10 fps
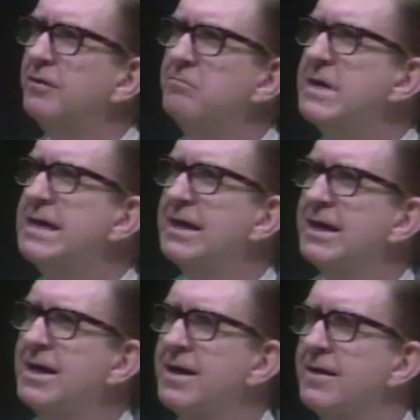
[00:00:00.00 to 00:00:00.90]
of
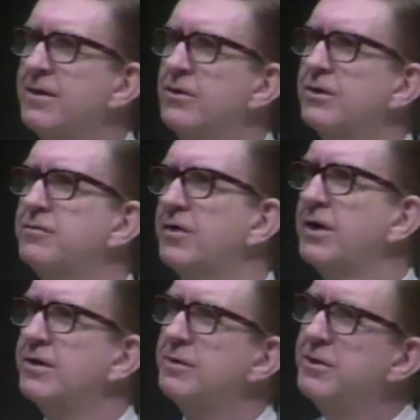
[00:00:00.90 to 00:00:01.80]
meeting your
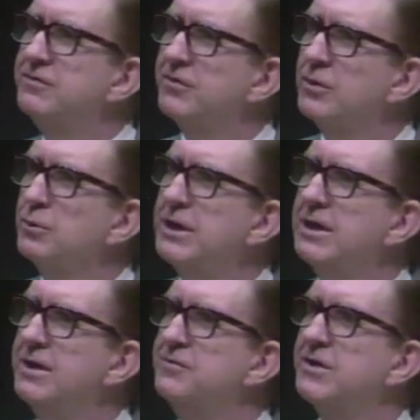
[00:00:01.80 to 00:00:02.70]
father before we
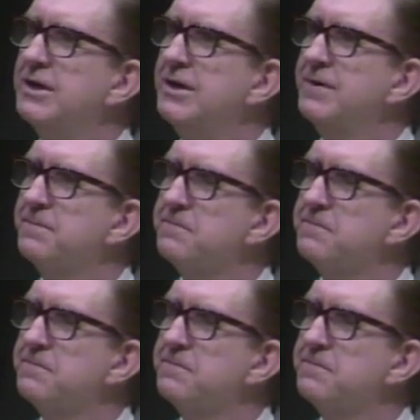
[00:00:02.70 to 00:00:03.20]
leave here?